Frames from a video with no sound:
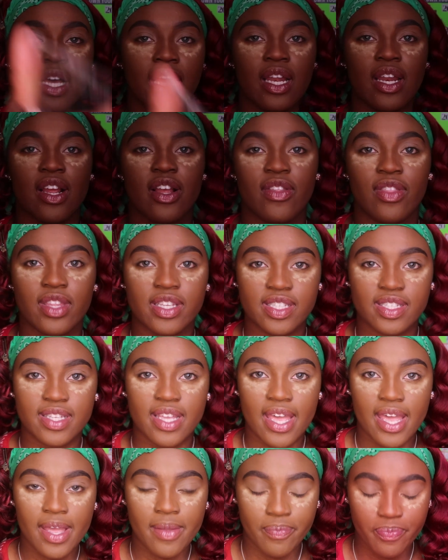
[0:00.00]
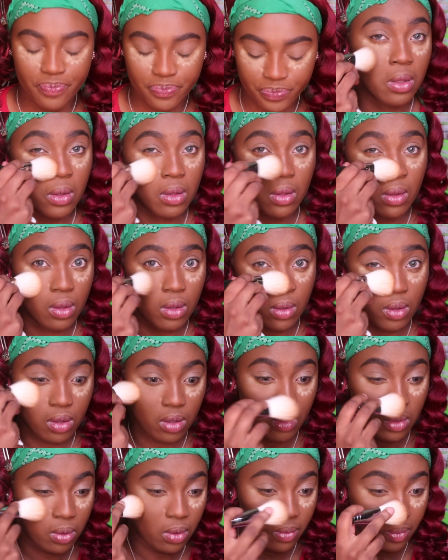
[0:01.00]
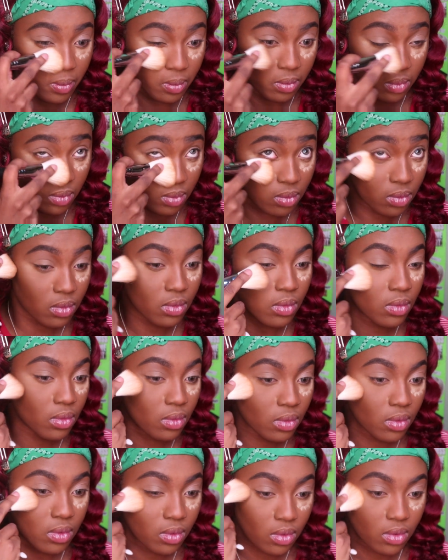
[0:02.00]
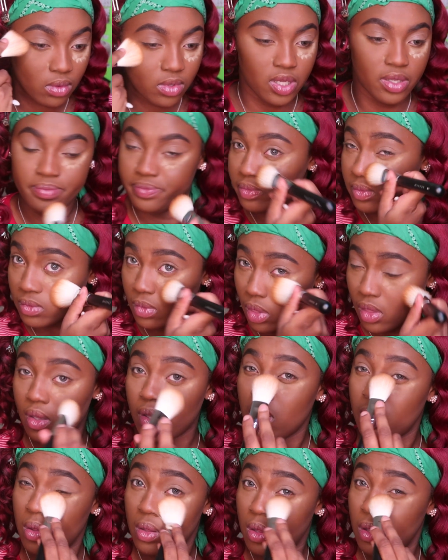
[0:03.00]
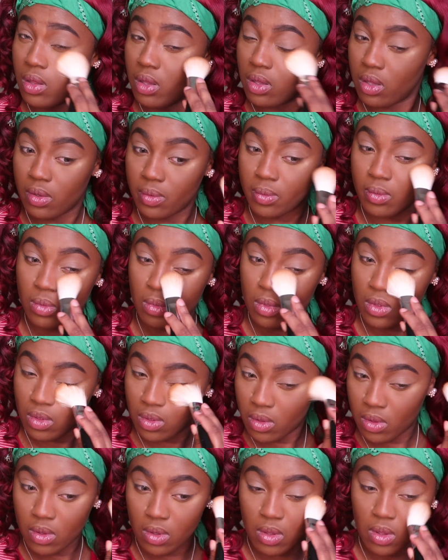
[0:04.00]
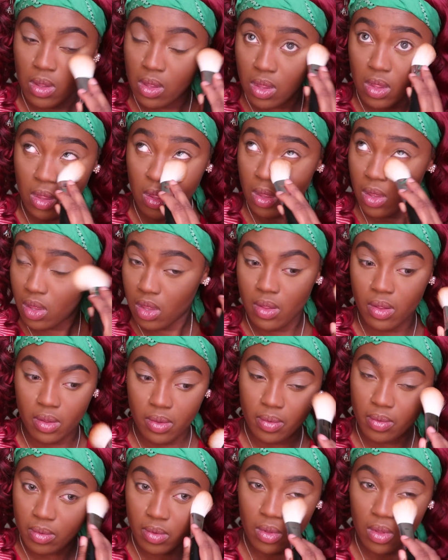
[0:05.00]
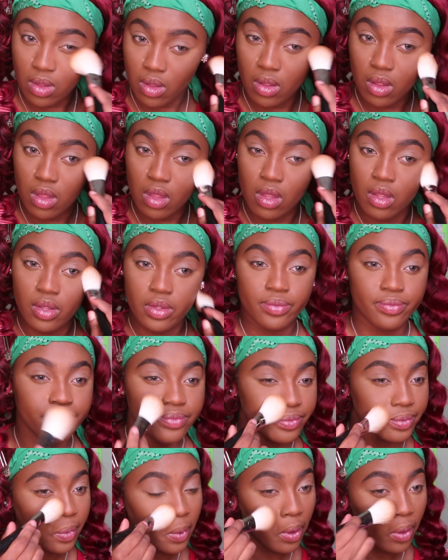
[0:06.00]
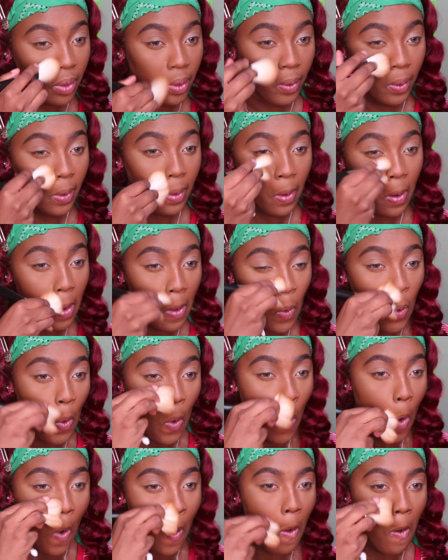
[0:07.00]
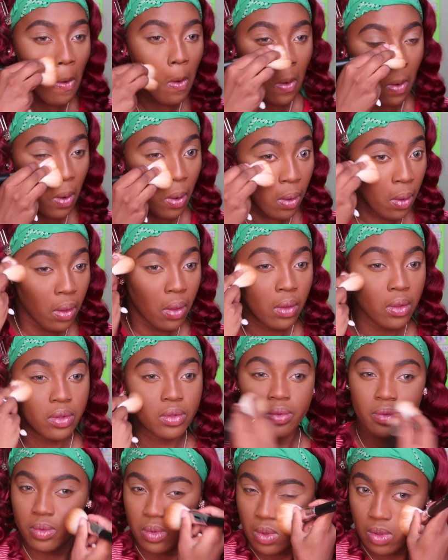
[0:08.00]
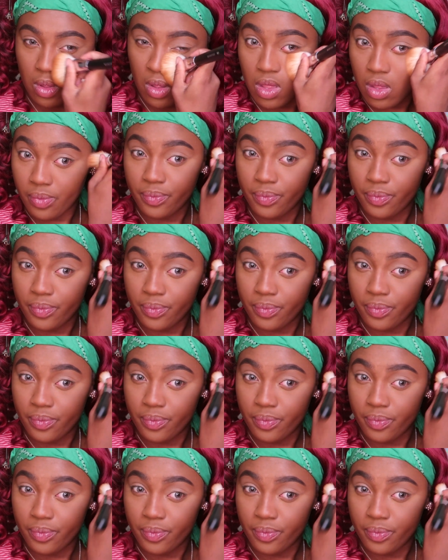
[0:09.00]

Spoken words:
color in the set. Yeah, I can wipe this excess powder off underneath my eye, because there ain't no shadow coming down, okay, baby? There's none coming down